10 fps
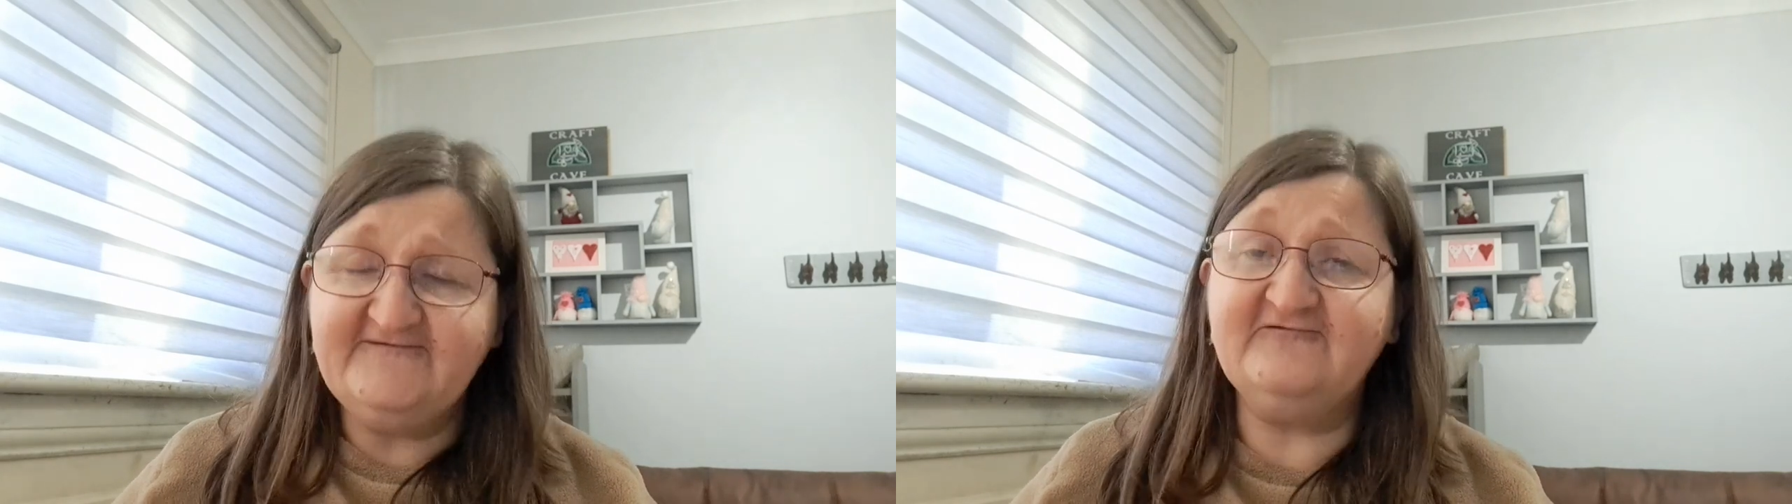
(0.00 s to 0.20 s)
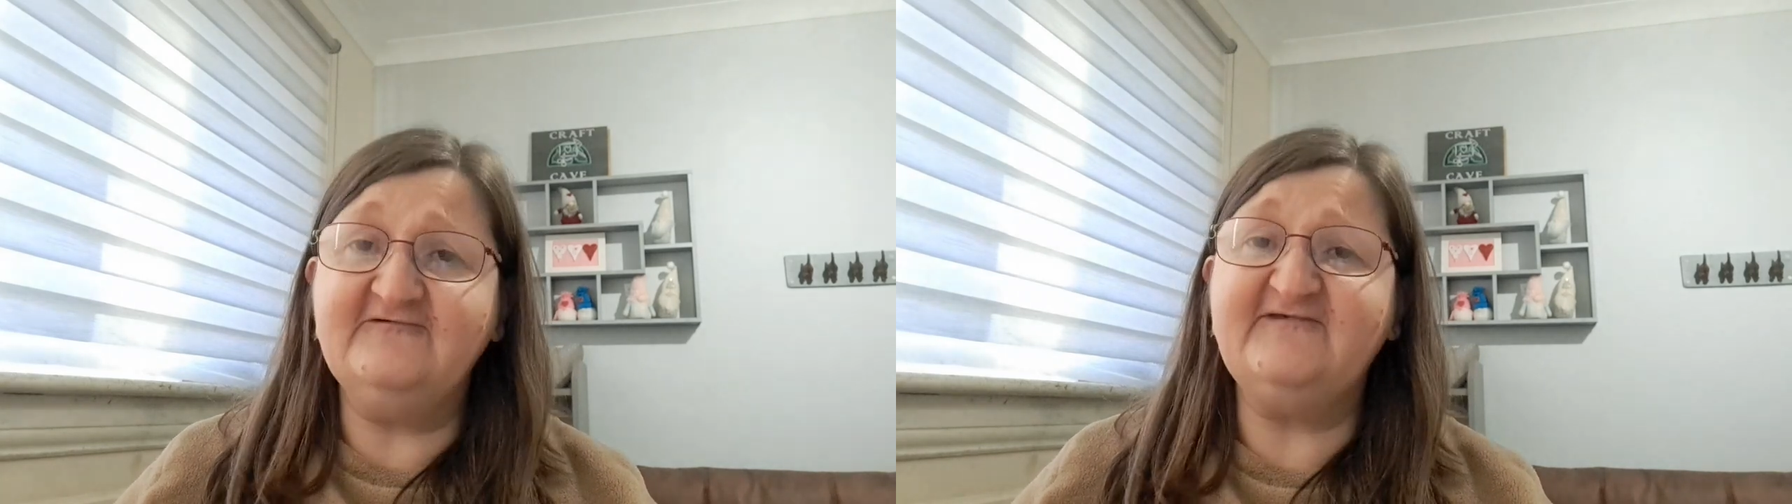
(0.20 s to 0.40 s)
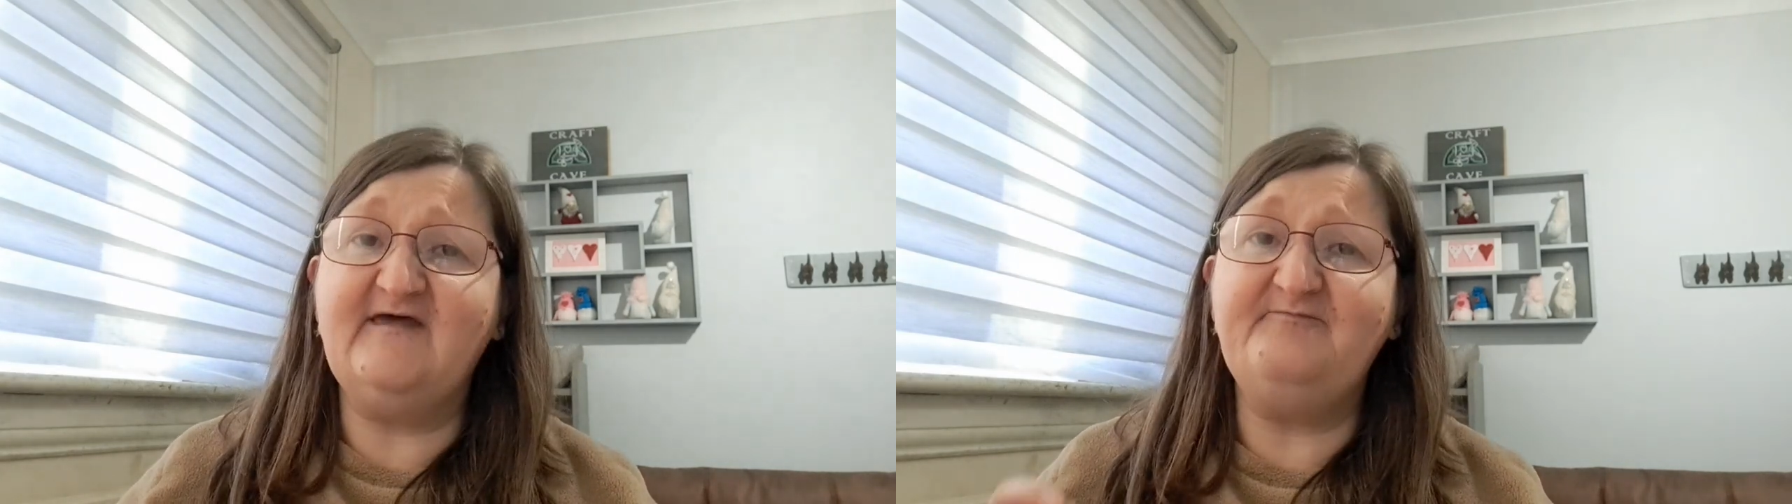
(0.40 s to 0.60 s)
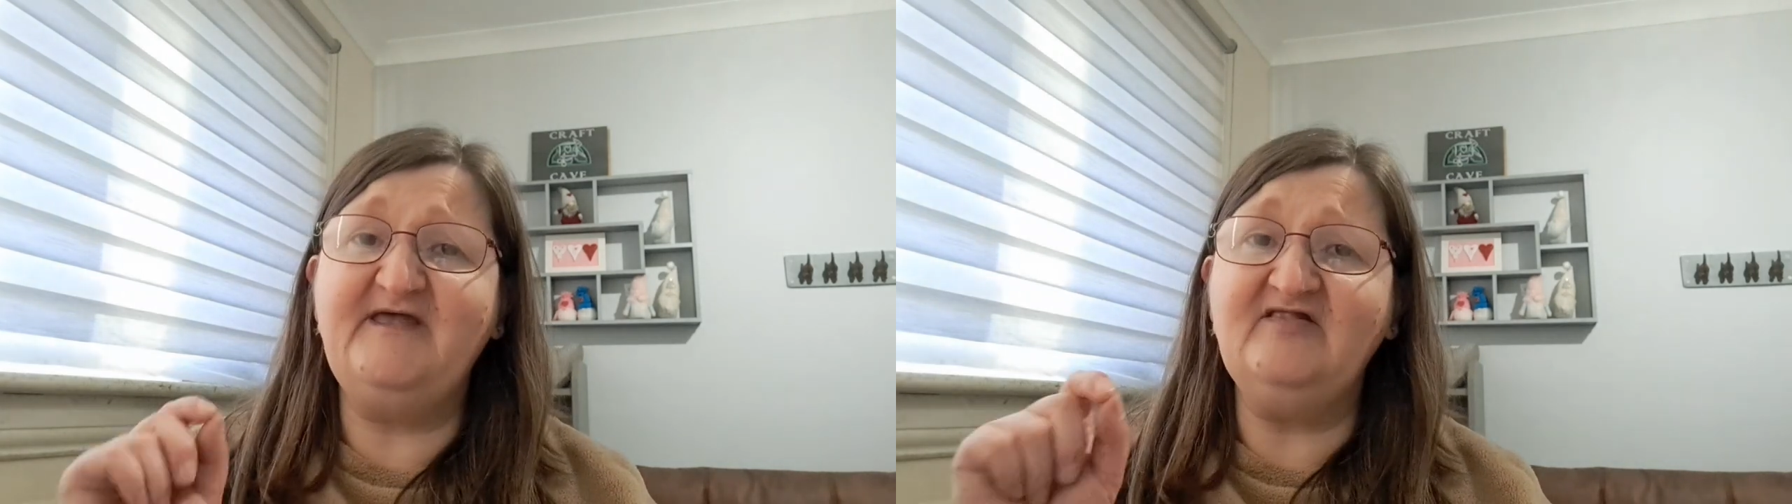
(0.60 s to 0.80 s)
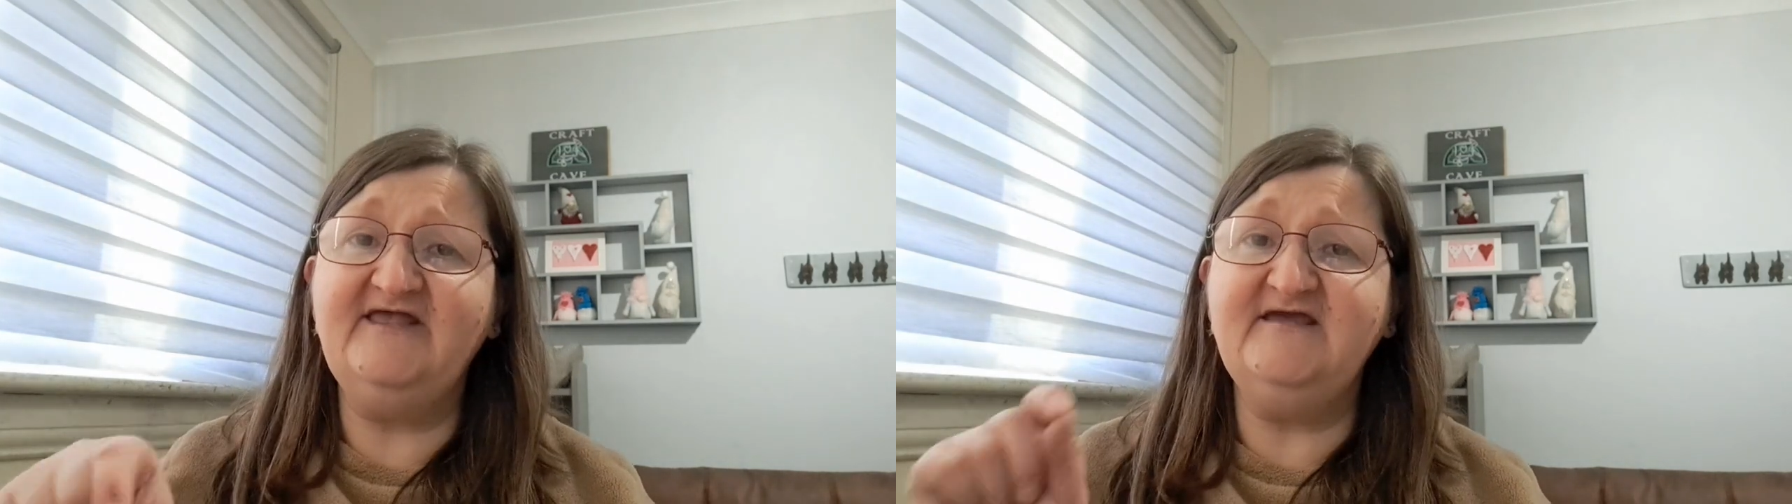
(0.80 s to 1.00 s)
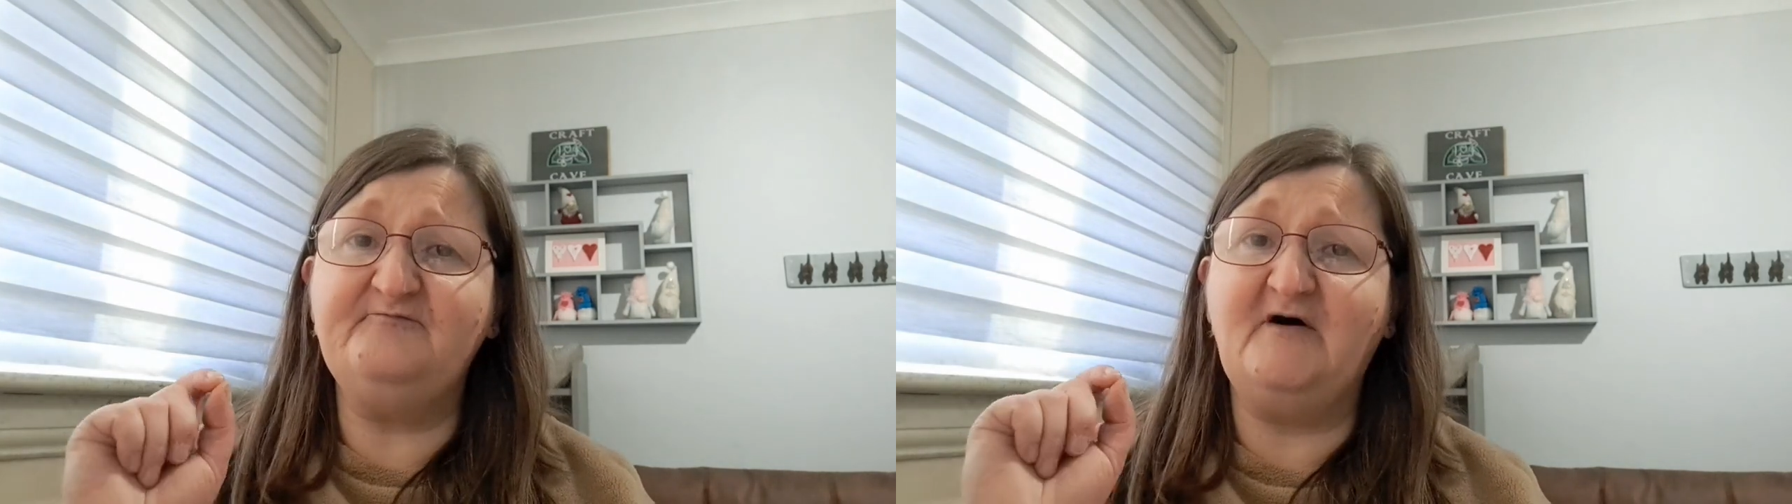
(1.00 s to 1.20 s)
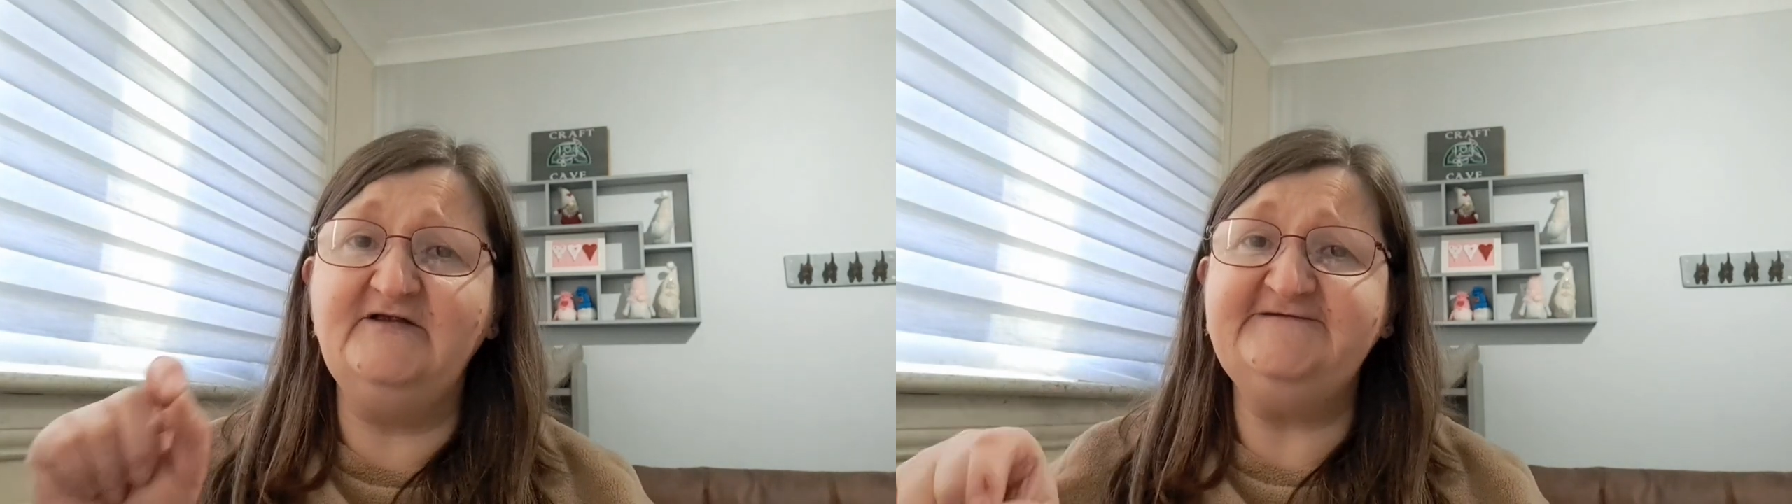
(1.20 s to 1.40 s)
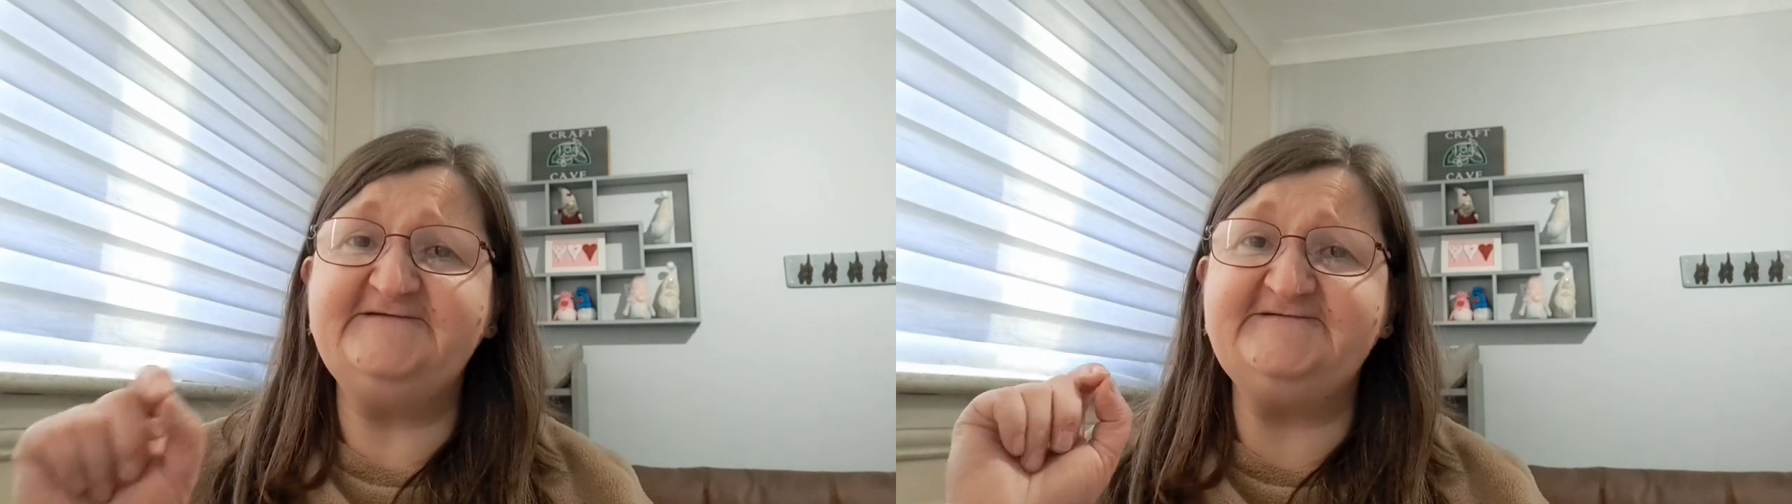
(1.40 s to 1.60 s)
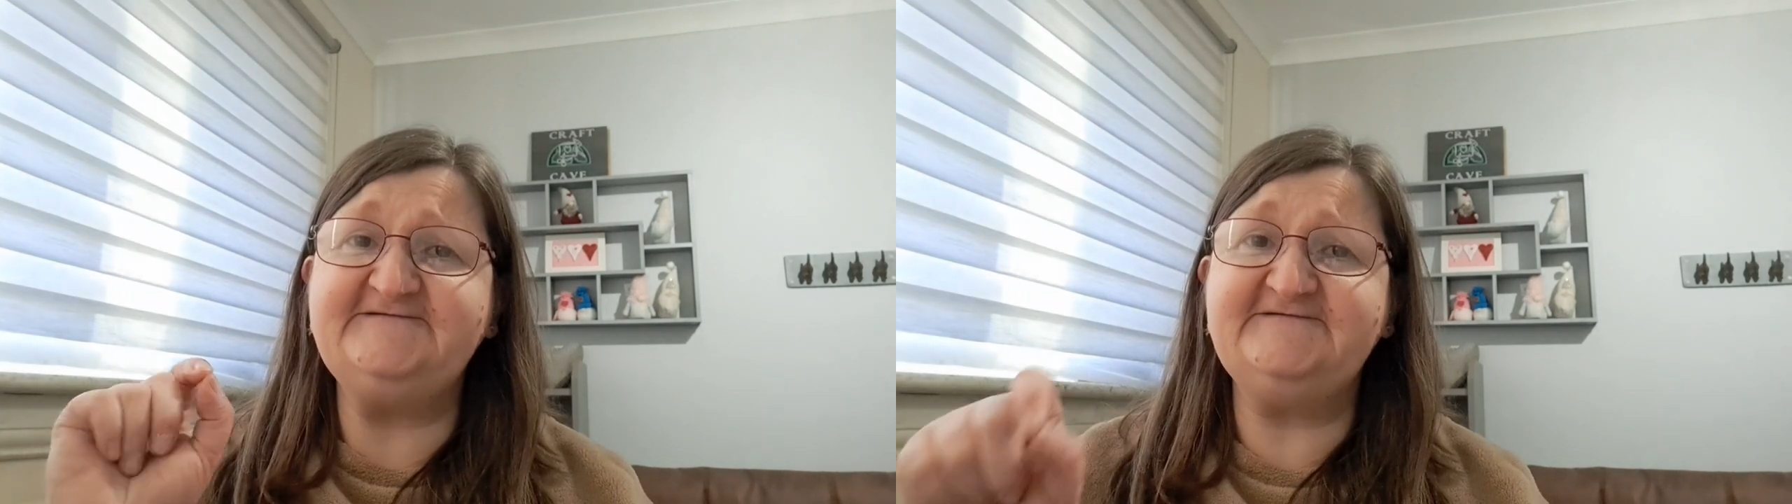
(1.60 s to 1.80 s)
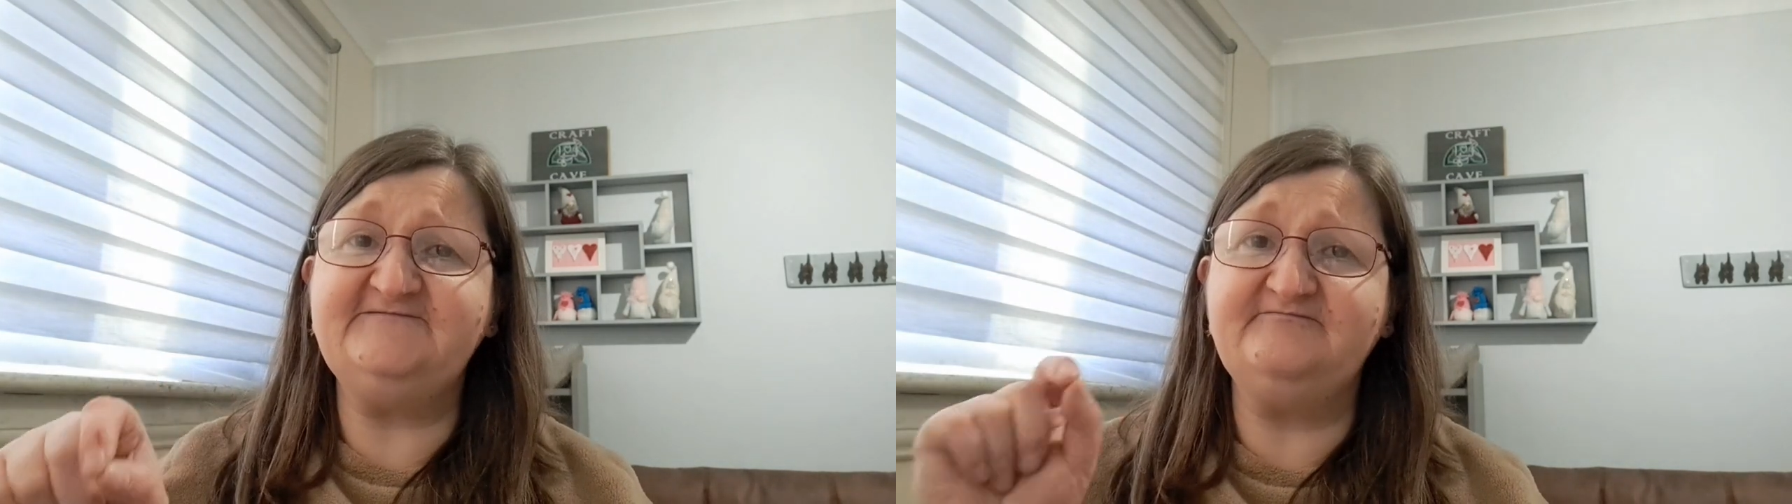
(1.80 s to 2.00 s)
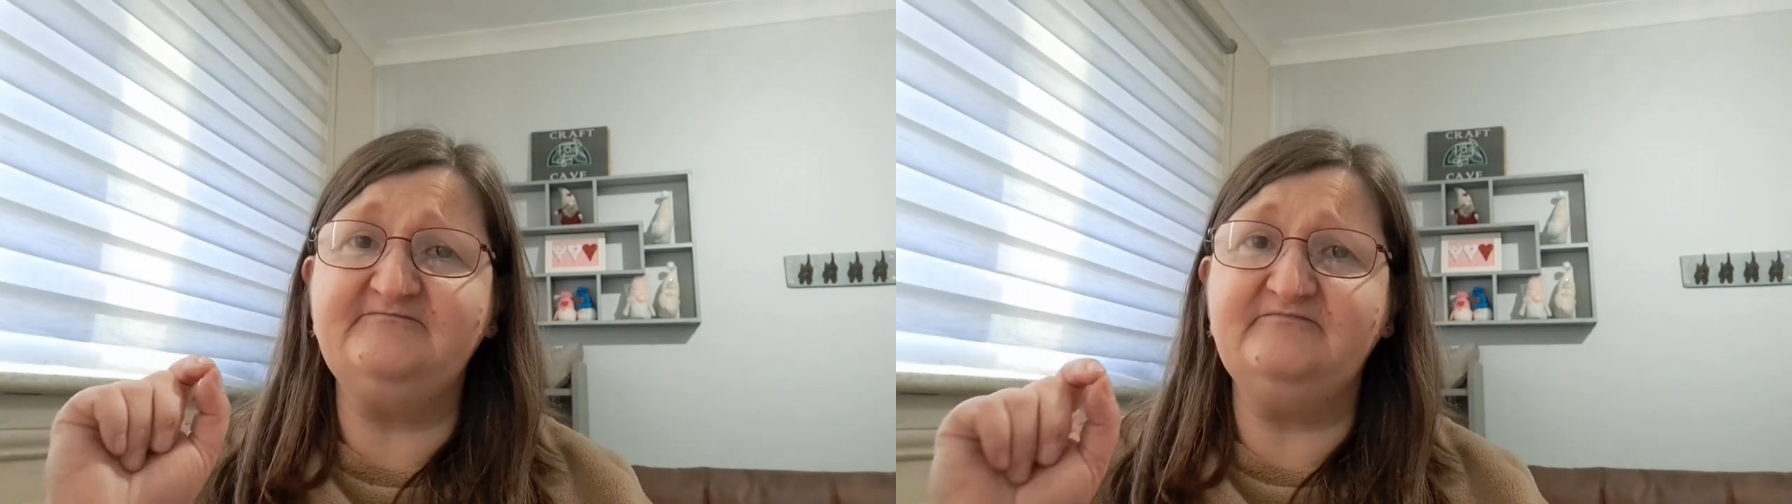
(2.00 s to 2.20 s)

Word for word: So is it a bit like punch